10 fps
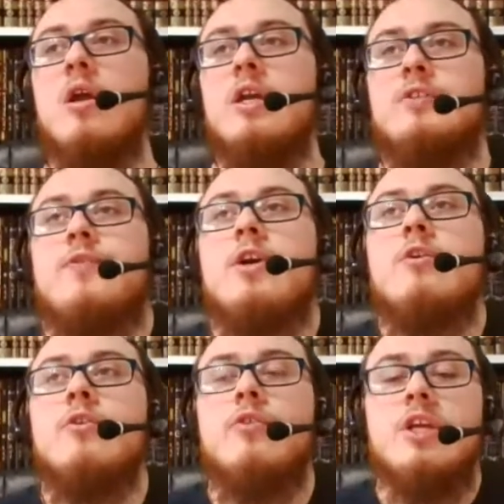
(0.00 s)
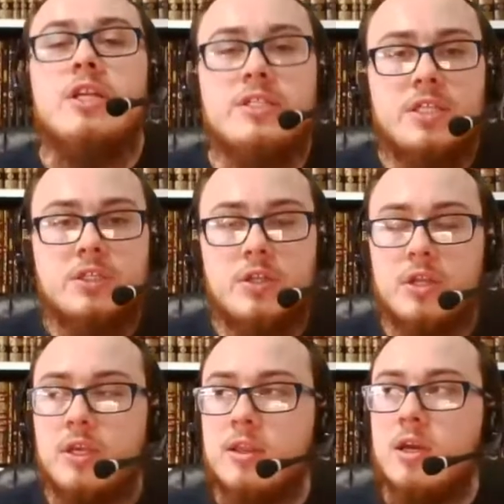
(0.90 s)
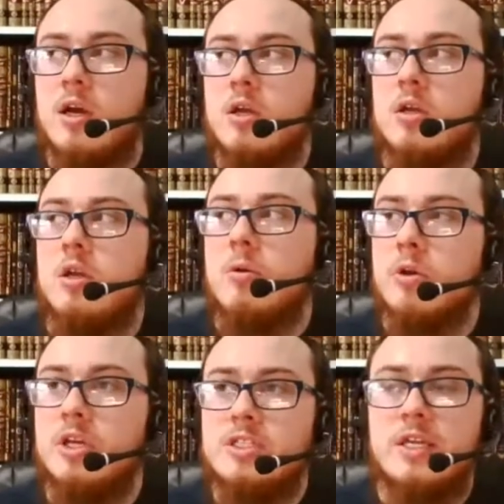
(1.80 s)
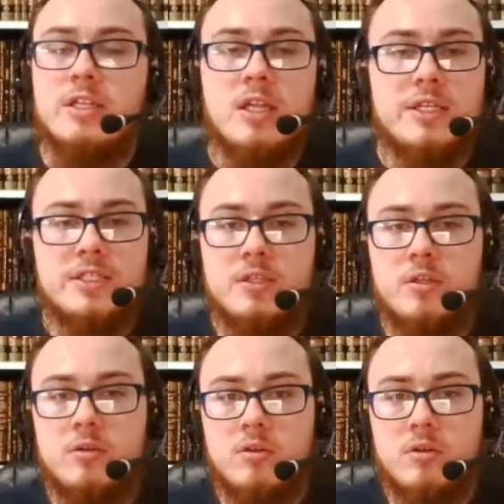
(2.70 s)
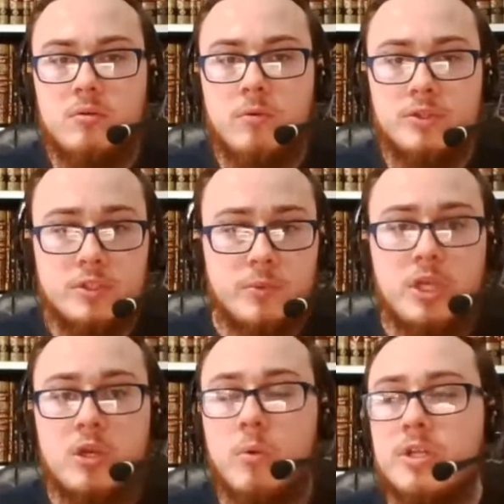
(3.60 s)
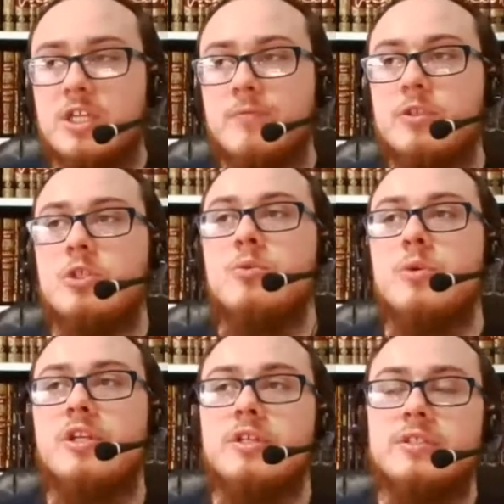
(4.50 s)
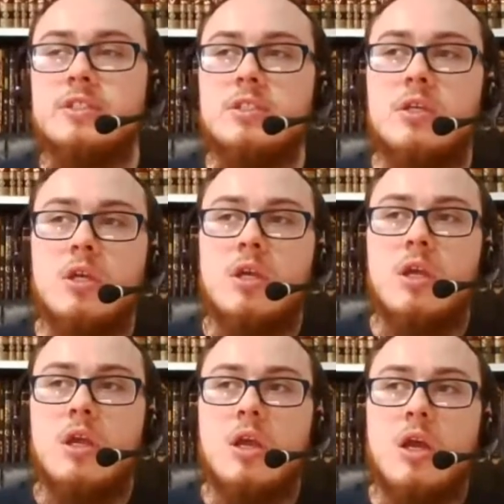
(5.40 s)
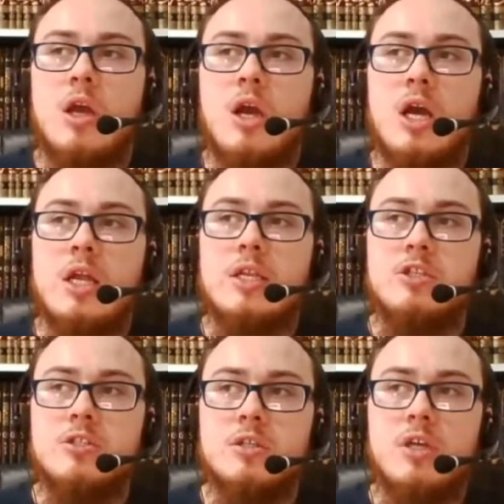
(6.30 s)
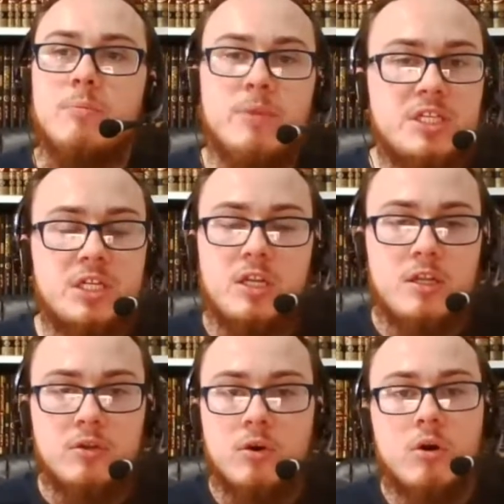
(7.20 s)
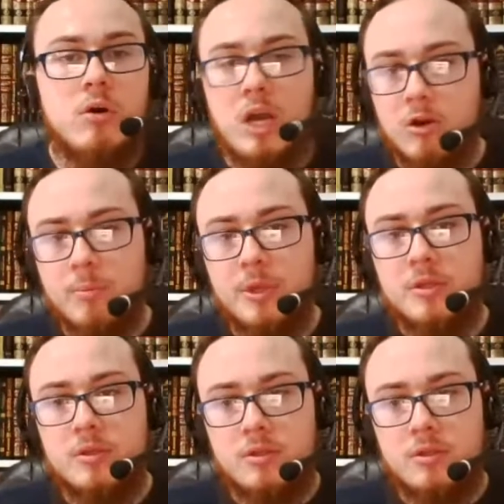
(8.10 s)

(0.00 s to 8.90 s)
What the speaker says: It's very unrealistic to think that I'm going to attend a lesson once a week or once every 2 weeks and immediately know Arabic.